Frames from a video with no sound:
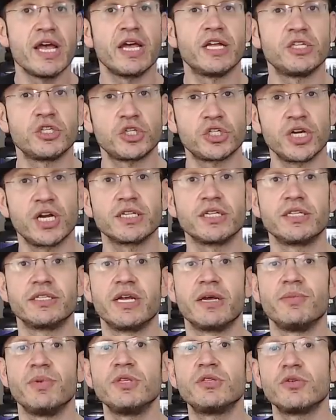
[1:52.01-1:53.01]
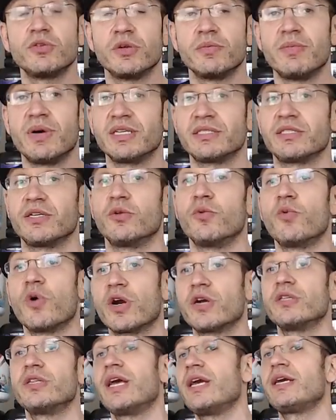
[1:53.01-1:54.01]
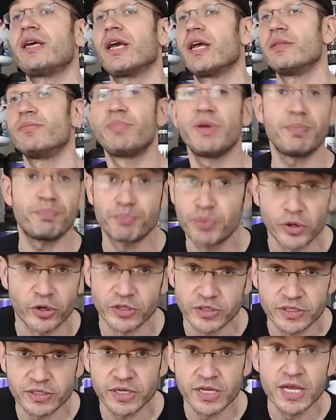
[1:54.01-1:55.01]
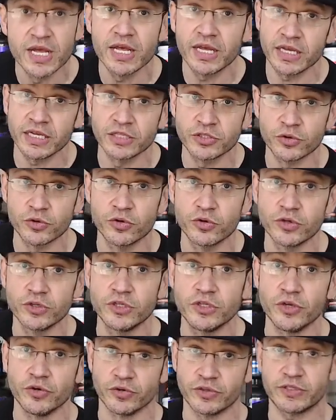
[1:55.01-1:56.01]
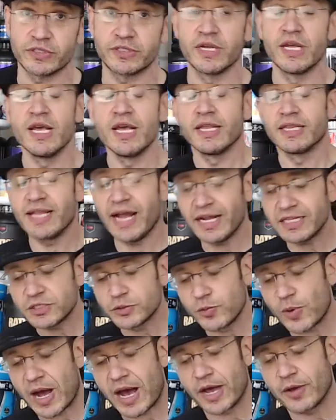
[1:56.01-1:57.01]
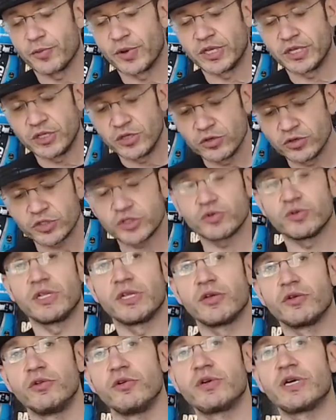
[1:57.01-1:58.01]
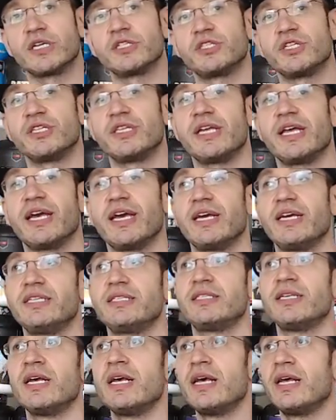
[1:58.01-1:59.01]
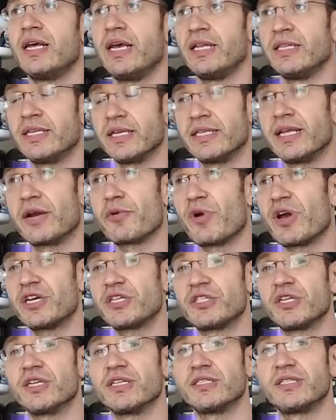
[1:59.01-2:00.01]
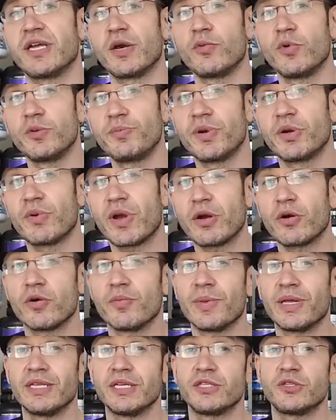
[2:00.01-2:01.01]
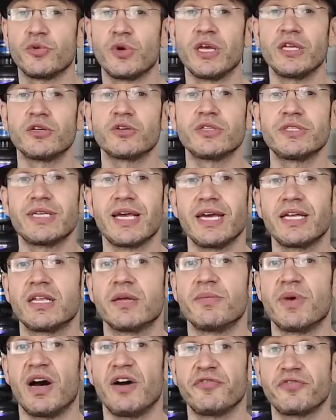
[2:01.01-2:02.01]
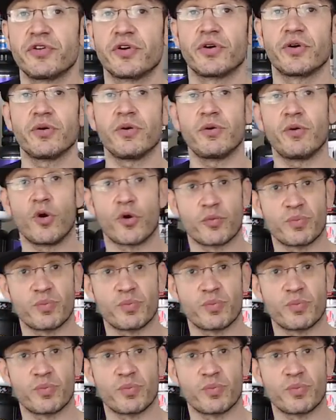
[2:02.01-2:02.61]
and shuttle them into the muscle where they can be put into good use. That's why when usually you look at GDAs in the directions, they would be recommended to either take them after or